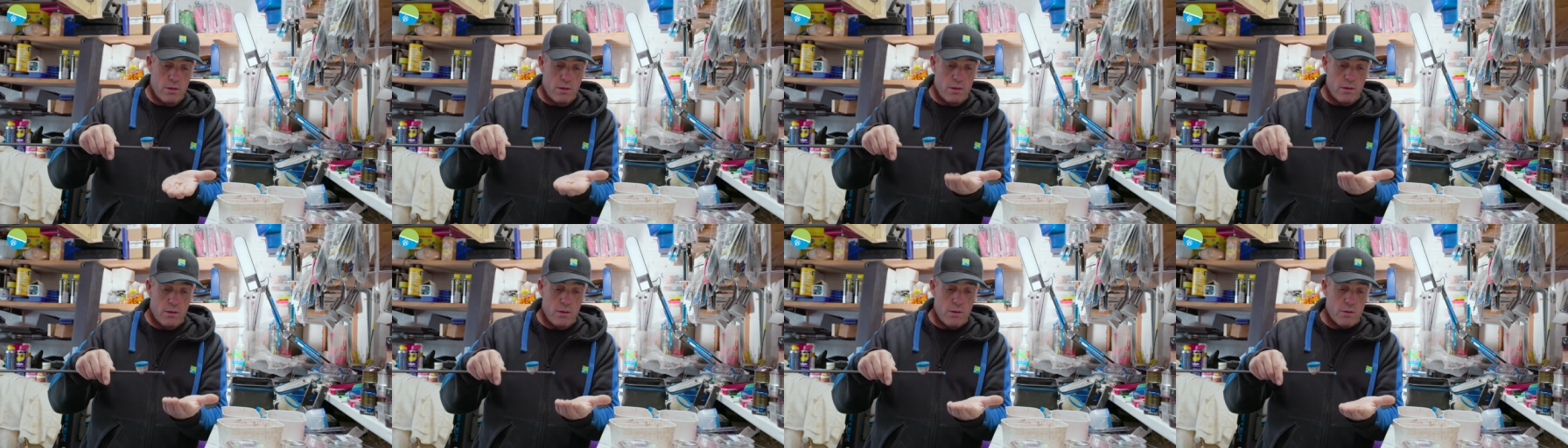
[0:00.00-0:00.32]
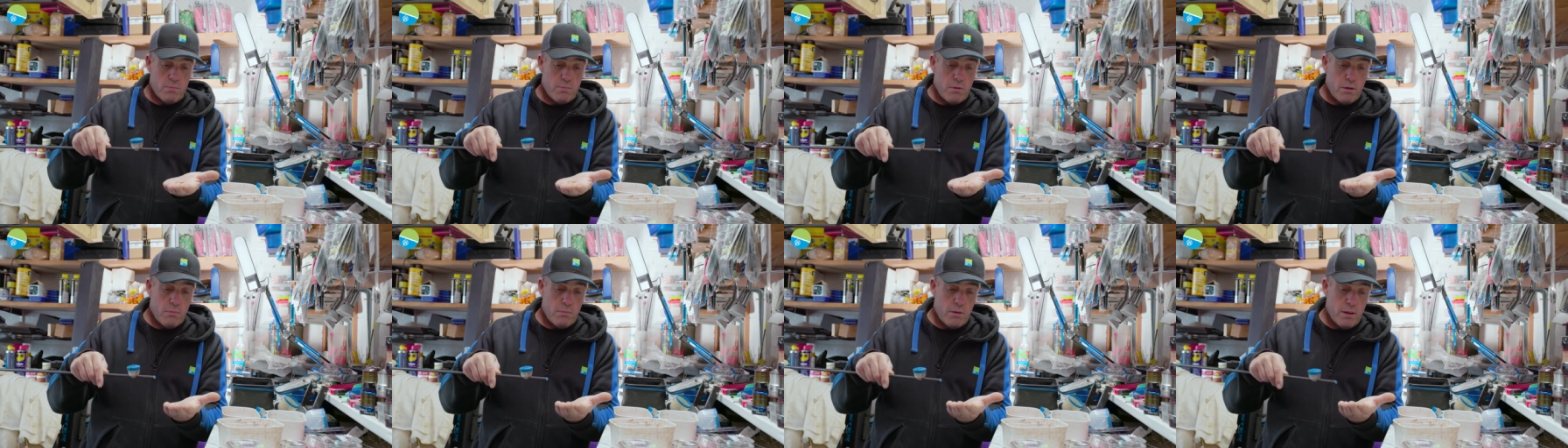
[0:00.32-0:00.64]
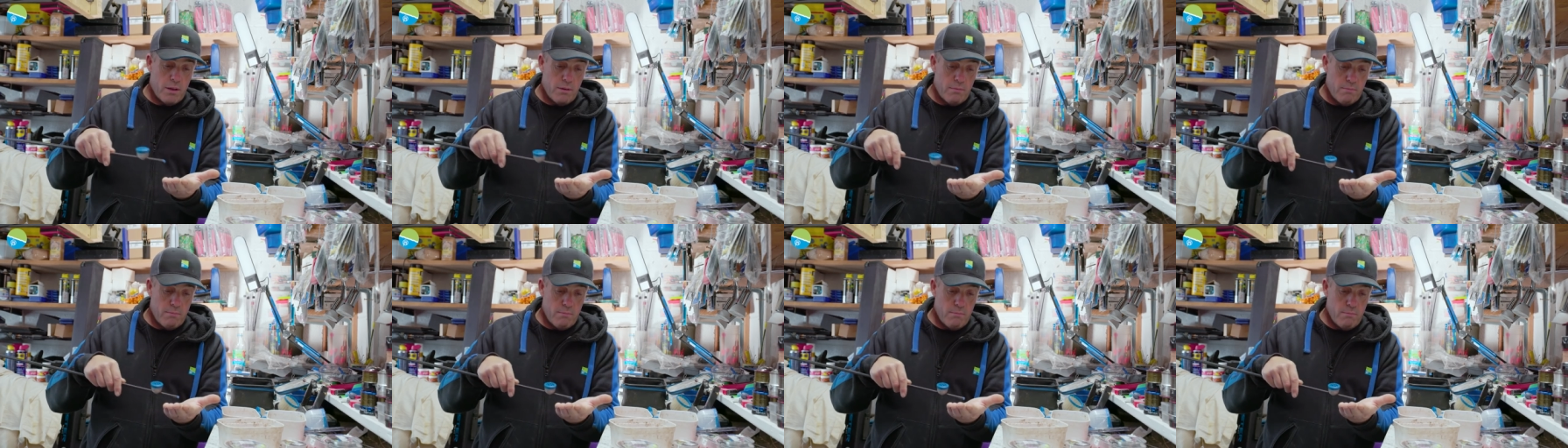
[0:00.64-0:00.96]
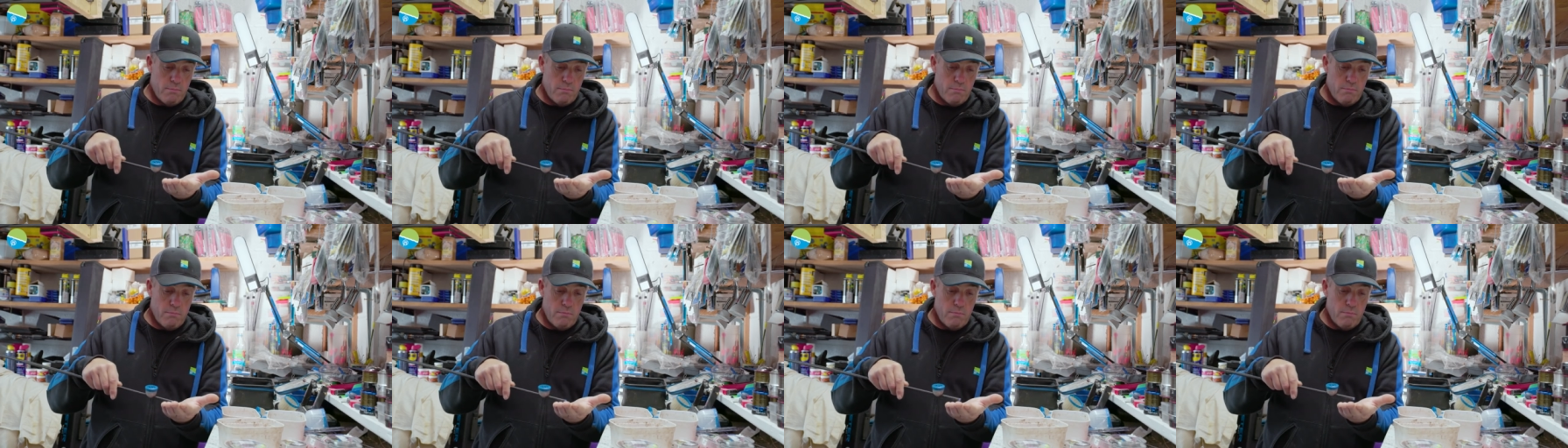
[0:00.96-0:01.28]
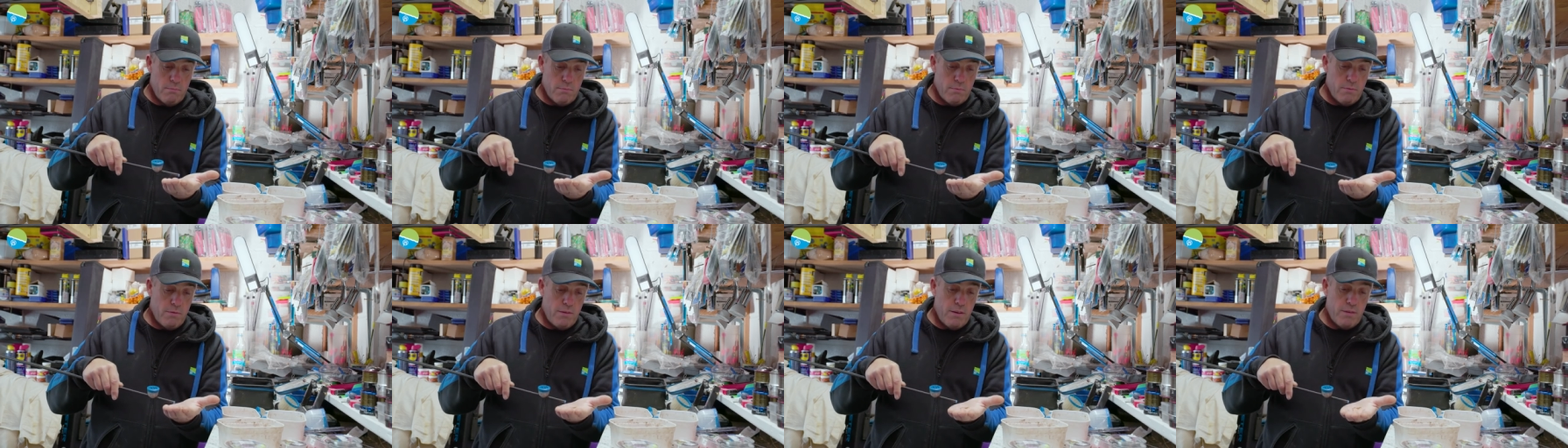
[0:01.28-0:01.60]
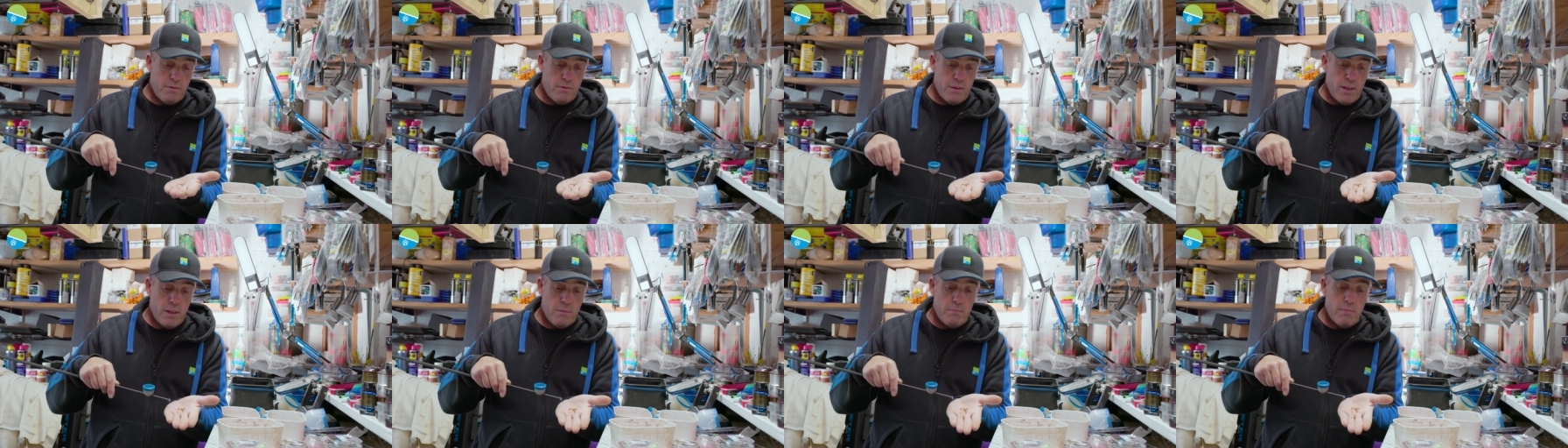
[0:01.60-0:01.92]
There's probably
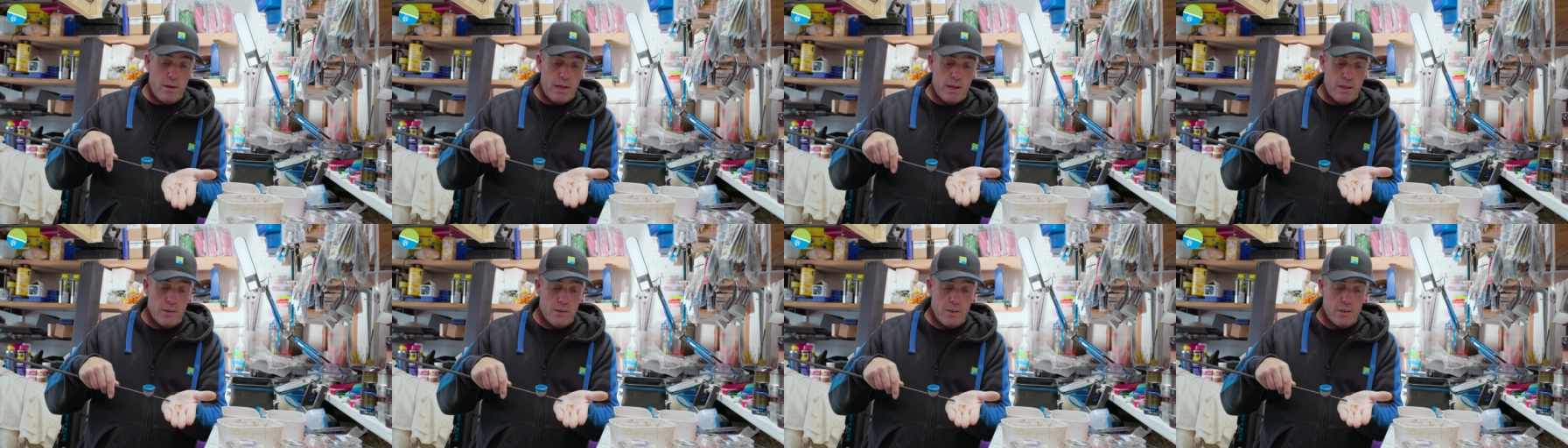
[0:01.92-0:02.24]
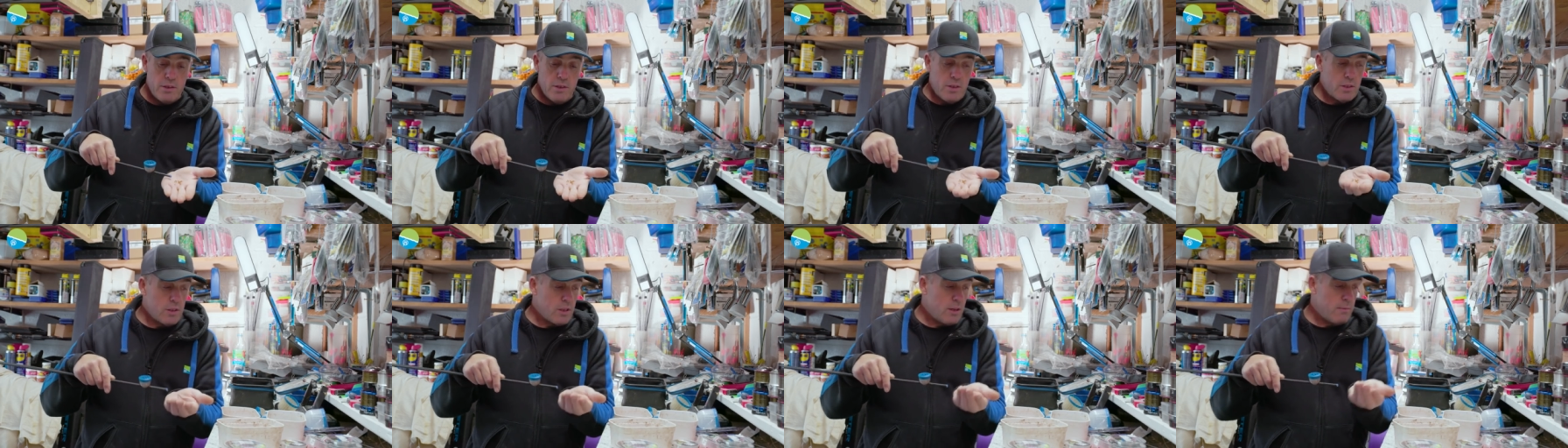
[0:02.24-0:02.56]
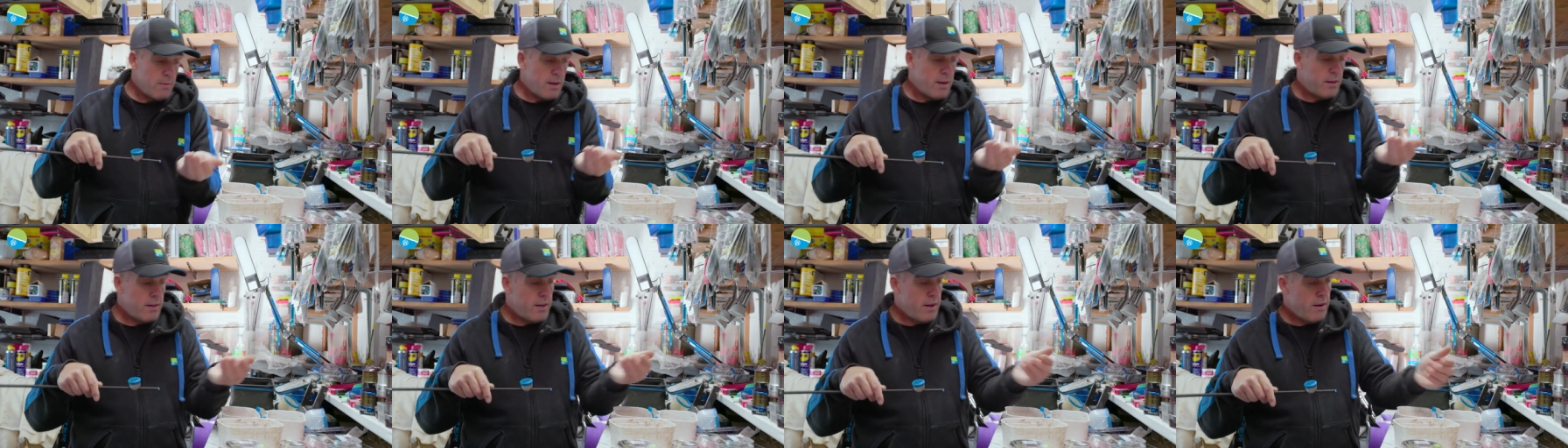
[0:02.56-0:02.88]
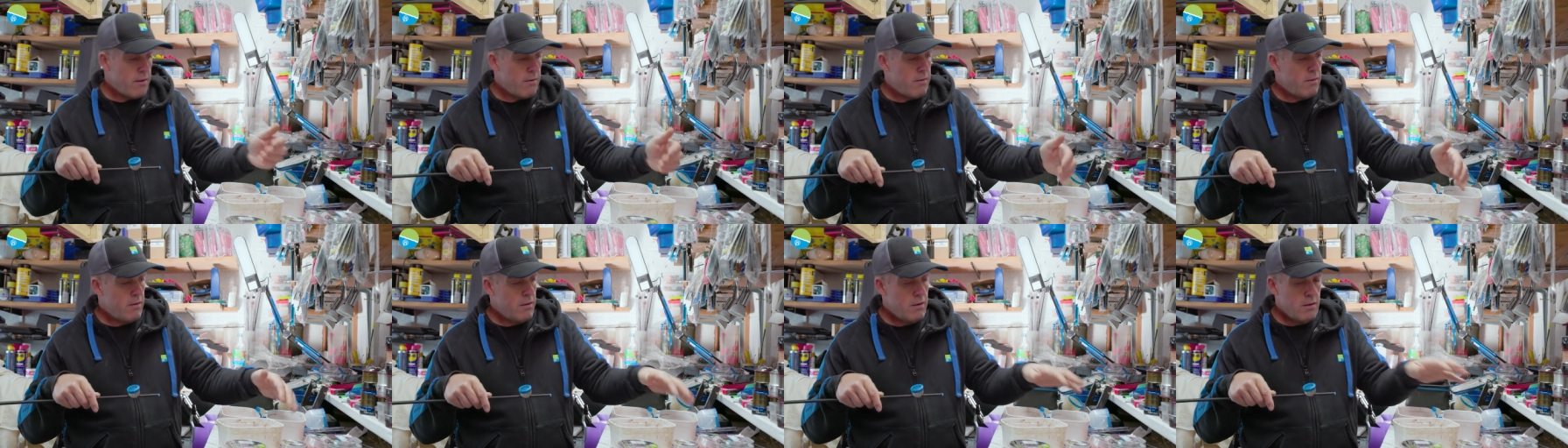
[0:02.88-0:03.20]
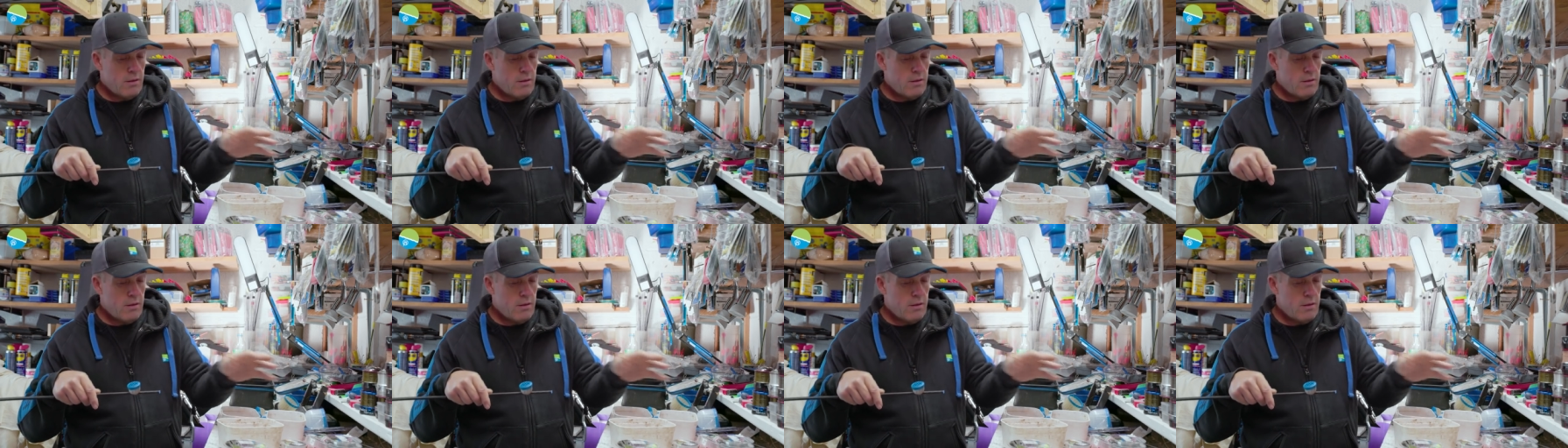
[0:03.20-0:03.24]
15 pellets that just come out there,